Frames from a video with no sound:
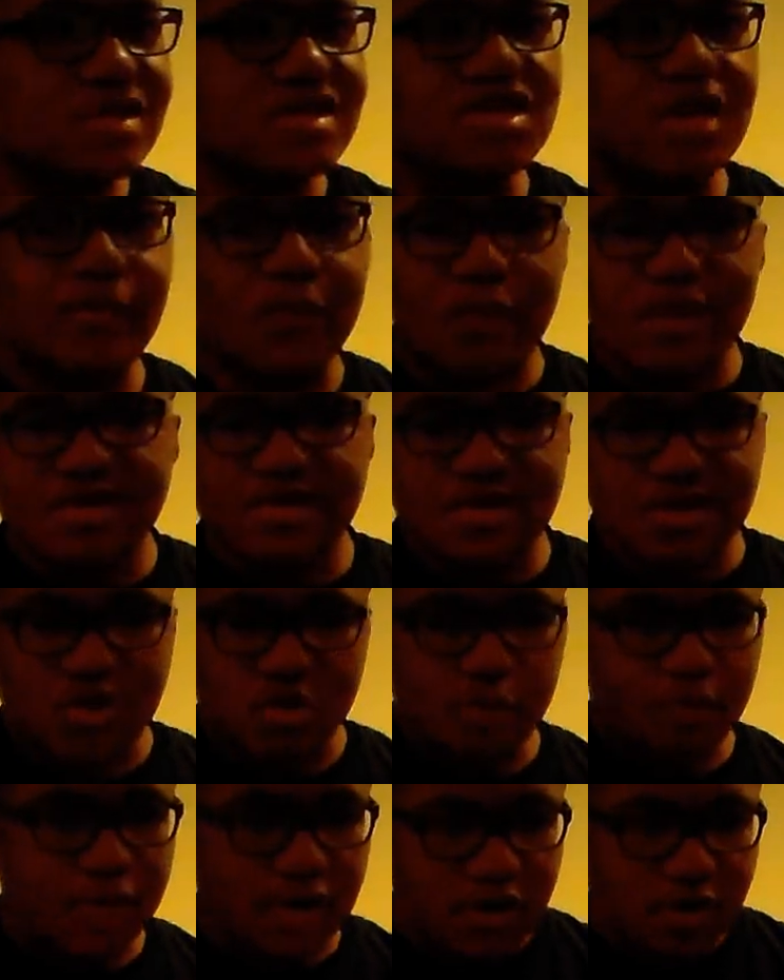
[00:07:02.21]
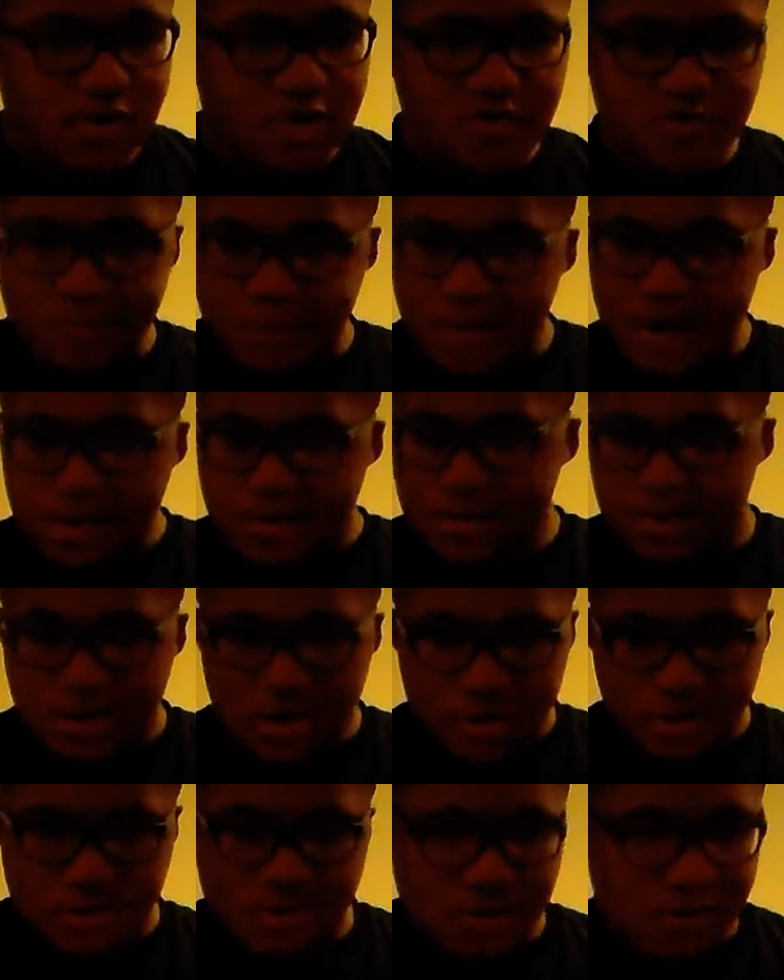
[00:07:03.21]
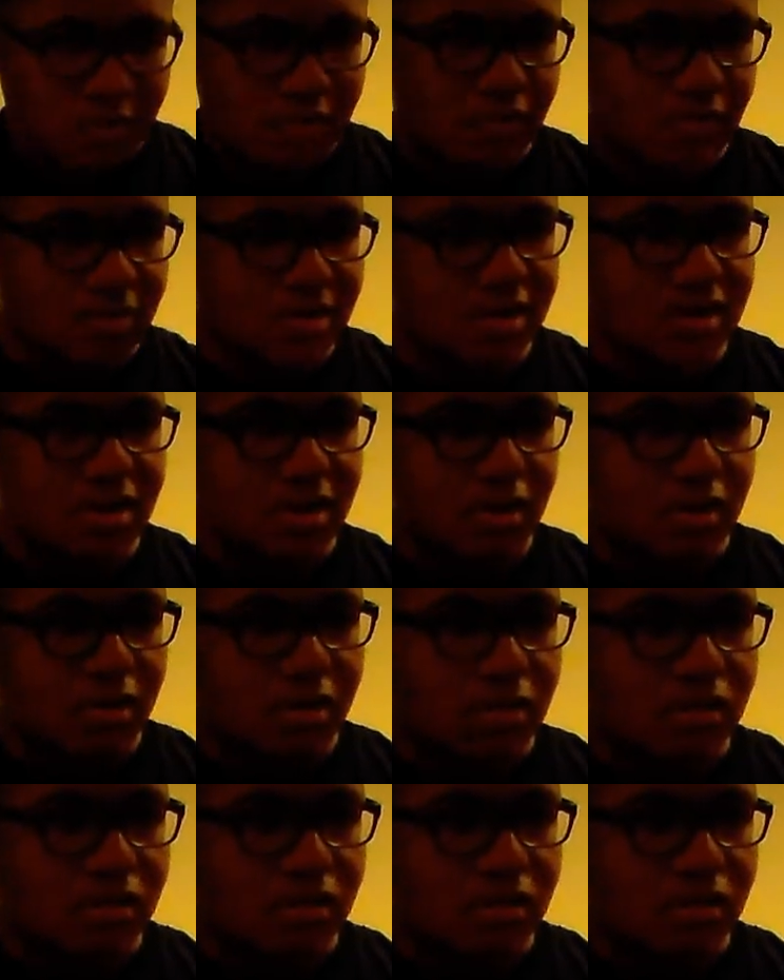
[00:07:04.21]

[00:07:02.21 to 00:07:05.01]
What separates the superheroes from regular cartoons?